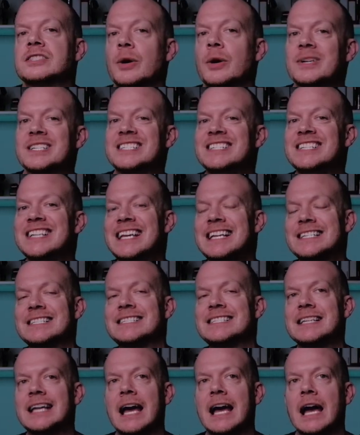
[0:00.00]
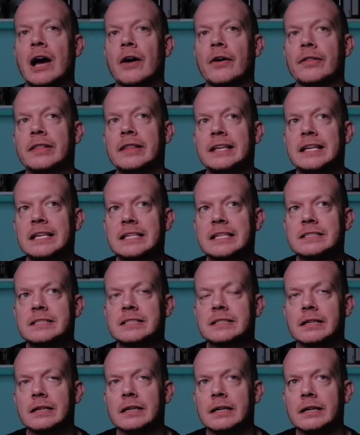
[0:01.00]
it's neat to see how
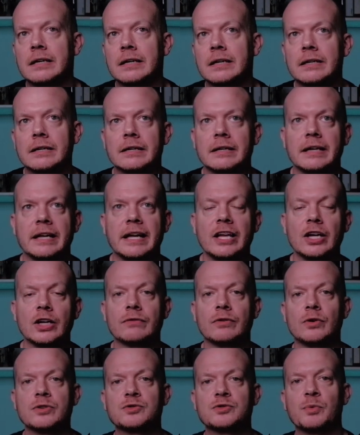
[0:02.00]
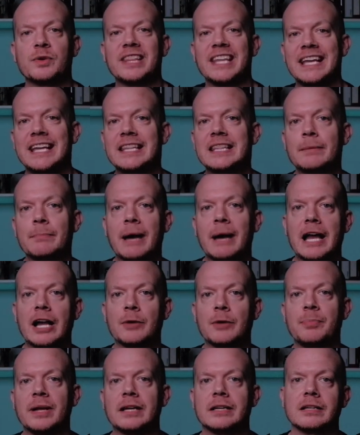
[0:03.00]
these intervals within the
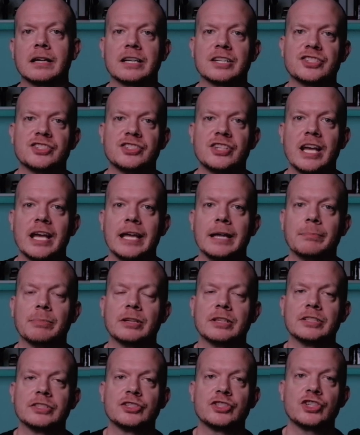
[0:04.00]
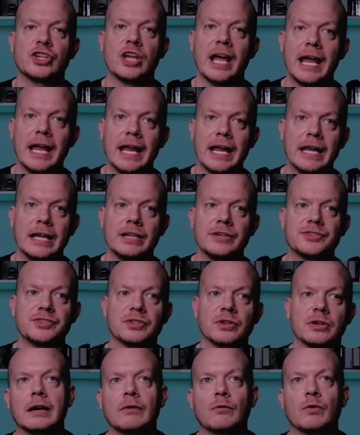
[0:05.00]
minor pentatonic shape
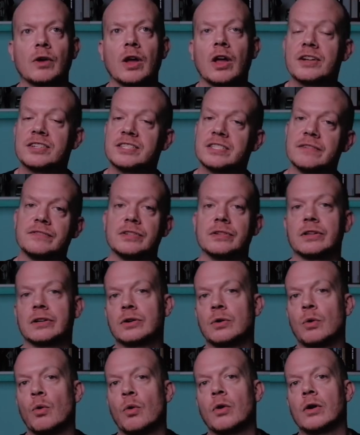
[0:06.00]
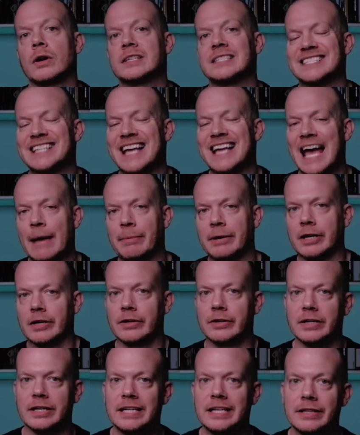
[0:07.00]
change relative to the chords that's happening
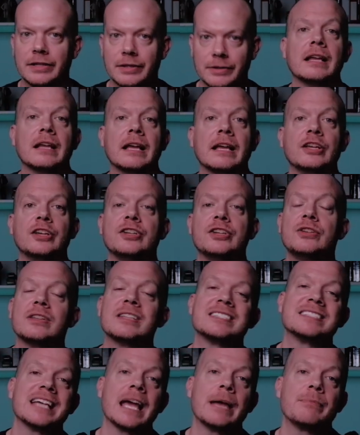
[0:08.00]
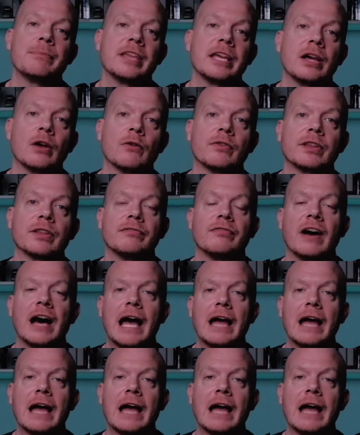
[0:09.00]
underneath you. You could do the same thing over the 5